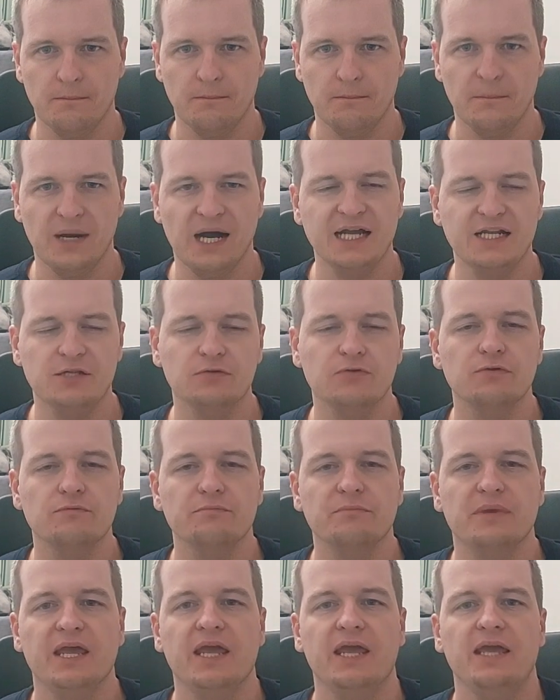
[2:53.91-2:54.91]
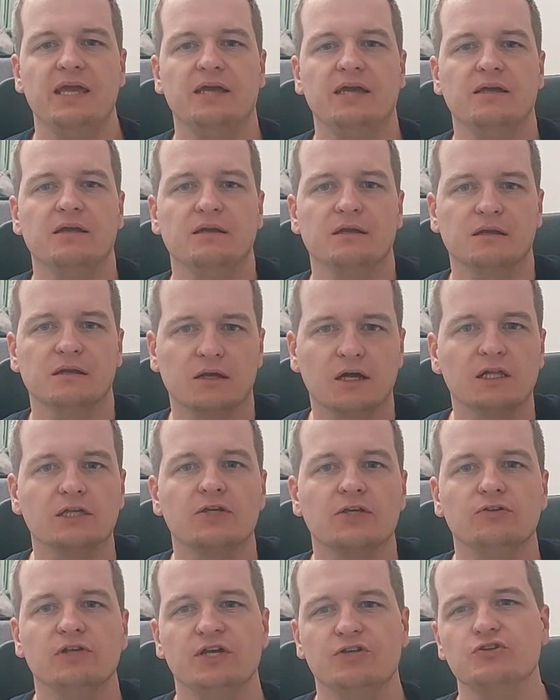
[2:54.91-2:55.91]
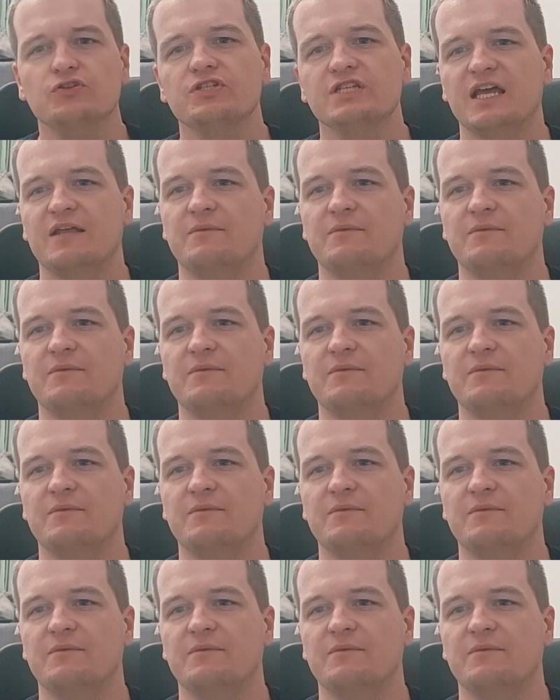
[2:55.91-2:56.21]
but it could make calculations